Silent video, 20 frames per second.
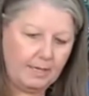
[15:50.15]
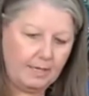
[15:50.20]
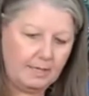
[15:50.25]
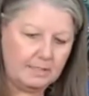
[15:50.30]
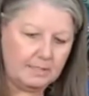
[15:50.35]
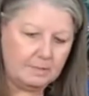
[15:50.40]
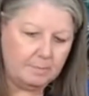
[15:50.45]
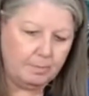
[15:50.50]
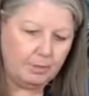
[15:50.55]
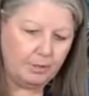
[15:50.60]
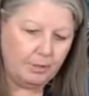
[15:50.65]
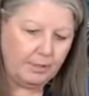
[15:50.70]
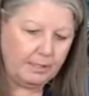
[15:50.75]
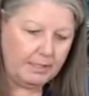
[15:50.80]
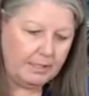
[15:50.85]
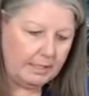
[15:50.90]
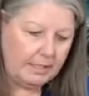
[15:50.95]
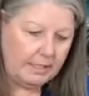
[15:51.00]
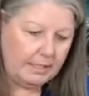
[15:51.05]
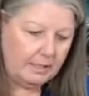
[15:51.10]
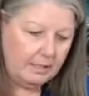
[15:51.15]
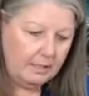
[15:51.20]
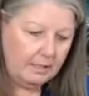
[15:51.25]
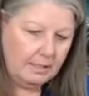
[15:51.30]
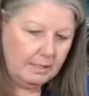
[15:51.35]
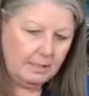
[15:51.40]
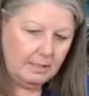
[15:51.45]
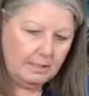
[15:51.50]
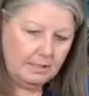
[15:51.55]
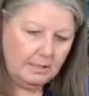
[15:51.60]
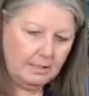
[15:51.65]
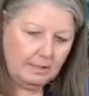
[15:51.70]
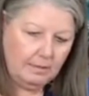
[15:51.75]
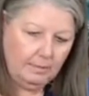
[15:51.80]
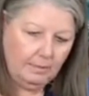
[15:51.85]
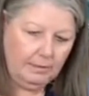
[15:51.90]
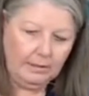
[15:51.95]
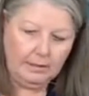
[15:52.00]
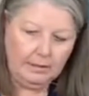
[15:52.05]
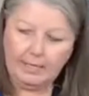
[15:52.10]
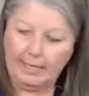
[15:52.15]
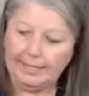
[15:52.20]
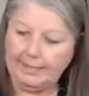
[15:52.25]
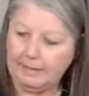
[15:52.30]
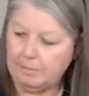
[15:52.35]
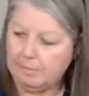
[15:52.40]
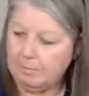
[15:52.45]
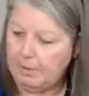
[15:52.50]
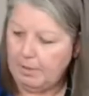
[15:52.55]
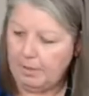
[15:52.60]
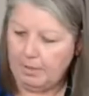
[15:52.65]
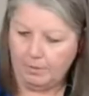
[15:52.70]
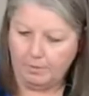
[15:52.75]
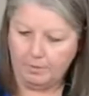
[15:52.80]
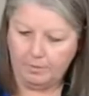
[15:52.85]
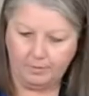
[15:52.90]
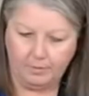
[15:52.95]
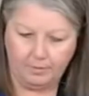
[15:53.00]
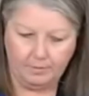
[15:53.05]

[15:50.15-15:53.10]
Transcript: It's a burgundy. I really like them both.